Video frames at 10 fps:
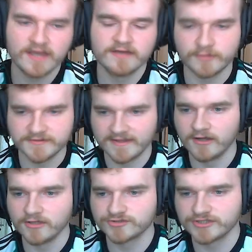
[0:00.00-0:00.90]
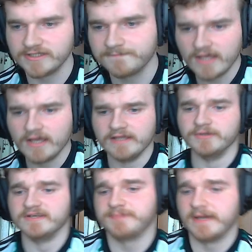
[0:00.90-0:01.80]
Want to get all 3, you'd
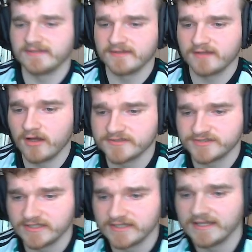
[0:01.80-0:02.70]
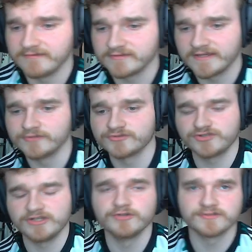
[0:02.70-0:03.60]
expect it to cost you
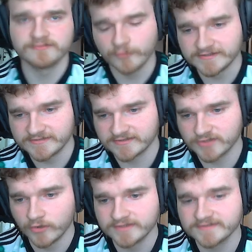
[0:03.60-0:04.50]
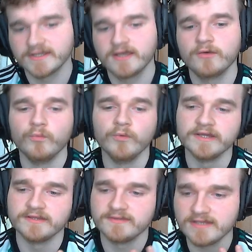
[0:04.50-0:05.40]
11,346 coins with
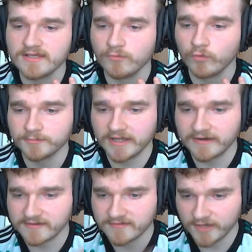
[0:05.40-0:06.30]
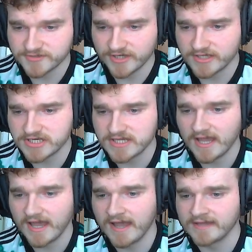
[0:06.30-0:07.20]
the 1 player at a time strategy,
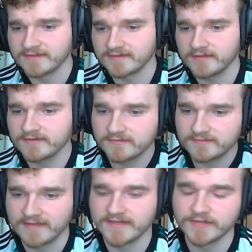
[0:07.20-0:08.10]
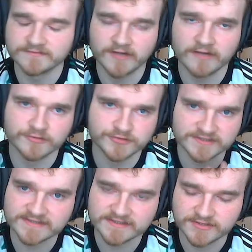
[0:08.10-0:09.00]
and
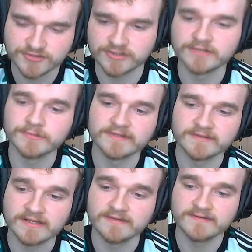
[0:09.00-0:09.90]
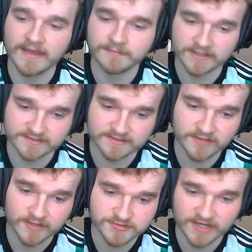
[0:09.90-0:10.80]
10,563 with the 10 players at a
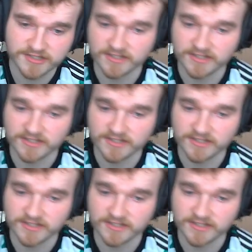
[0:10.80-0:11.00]
time strategy.